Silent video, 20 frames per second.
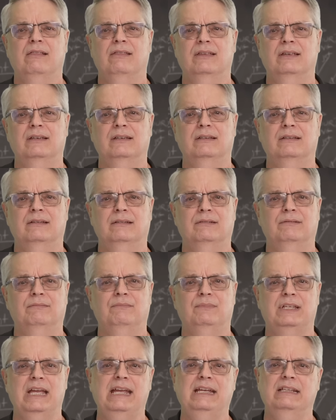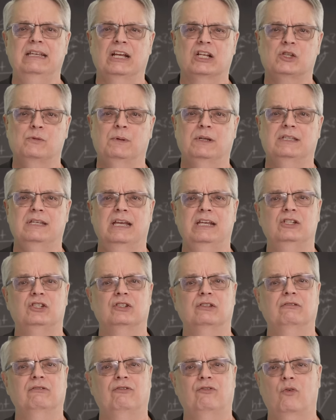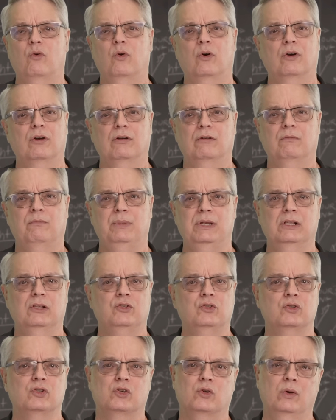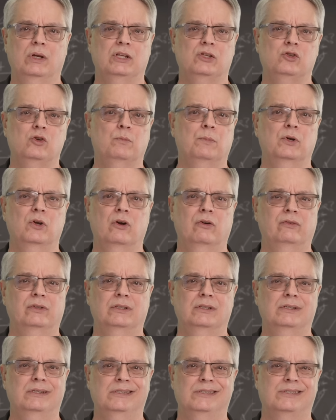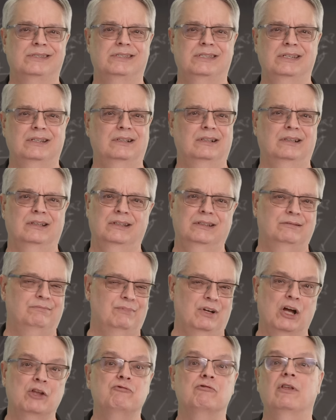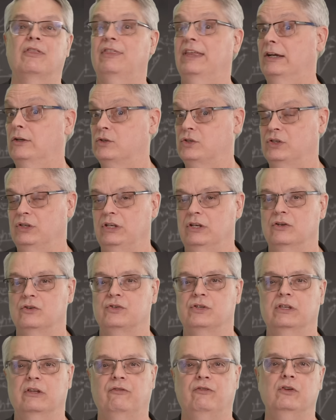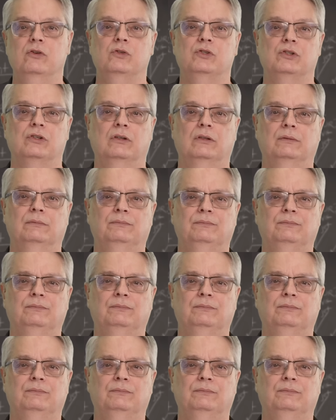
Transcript: The date expectation for Betelgeuse going supernova is still one hundred thousand years in the future.